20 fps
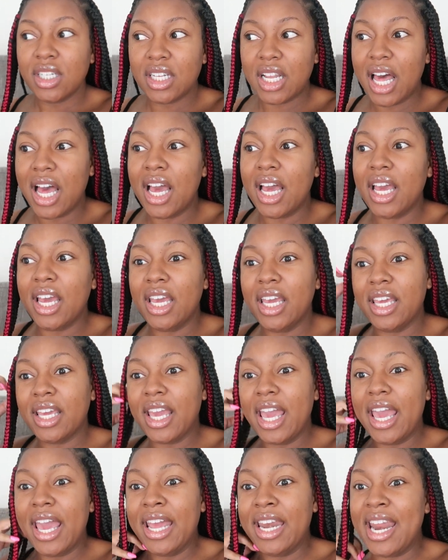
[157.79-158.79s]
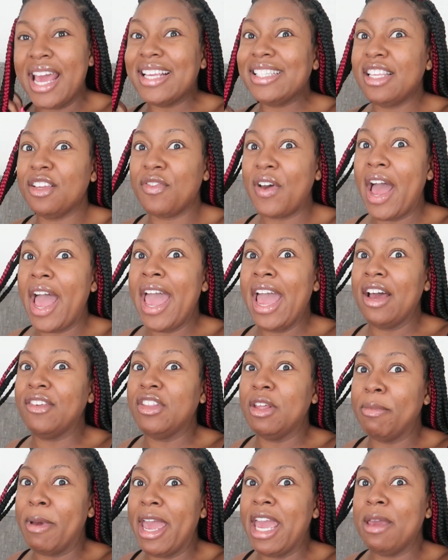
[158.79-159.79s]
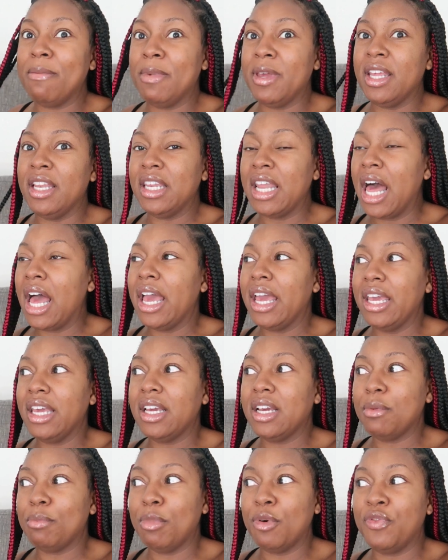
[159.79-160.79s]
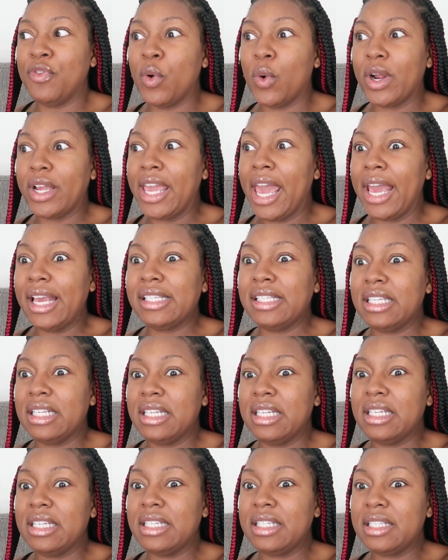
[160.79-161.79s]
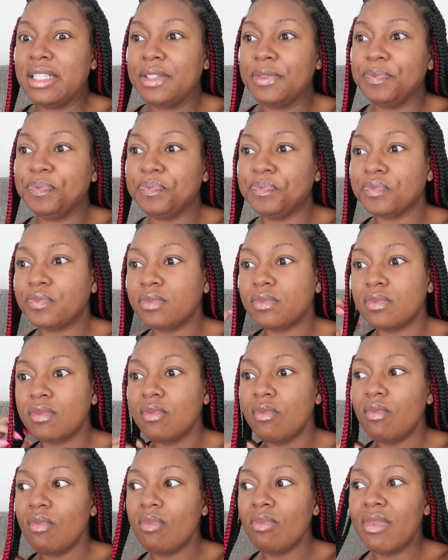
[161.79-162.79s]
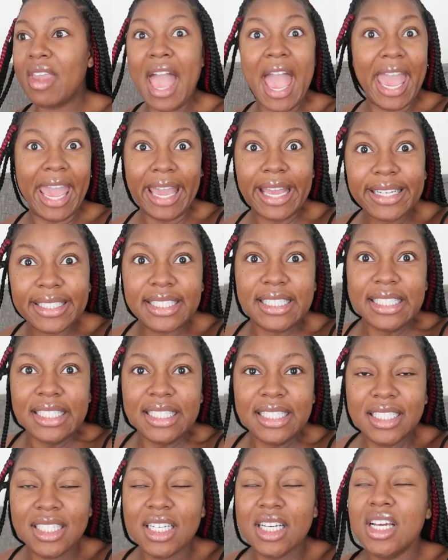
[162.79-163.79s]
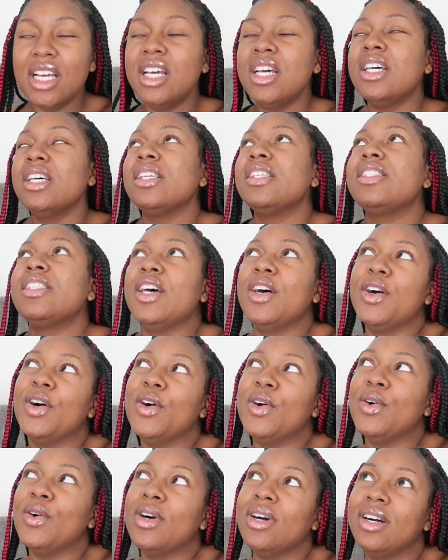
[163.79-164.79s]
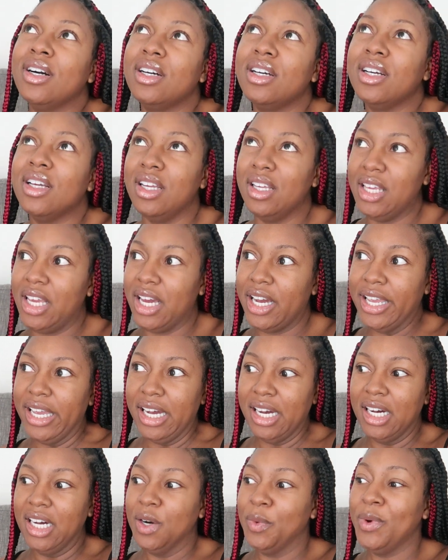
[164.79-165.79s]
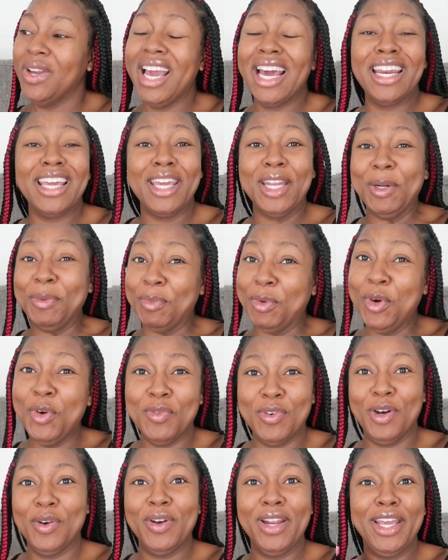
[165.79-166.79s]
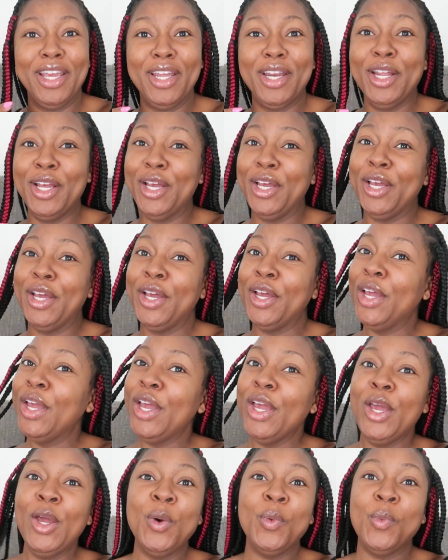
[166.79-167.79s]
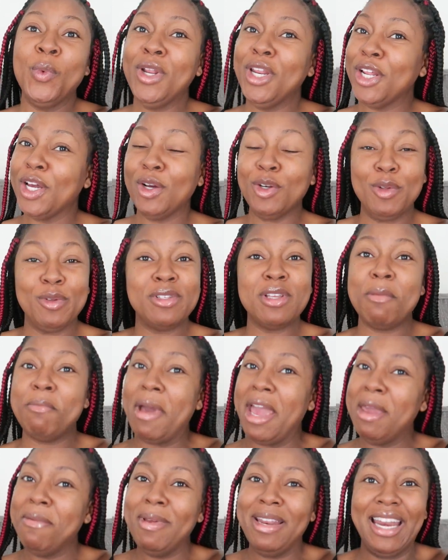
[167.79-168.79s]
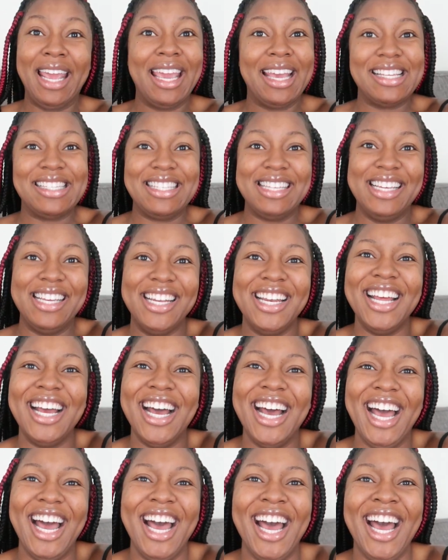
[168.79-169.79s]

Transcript: Like, and that's if I have the baby like before Kason is 8. So, yeah, y'all, we gotta get a move on it. We need to go do some baby dancing.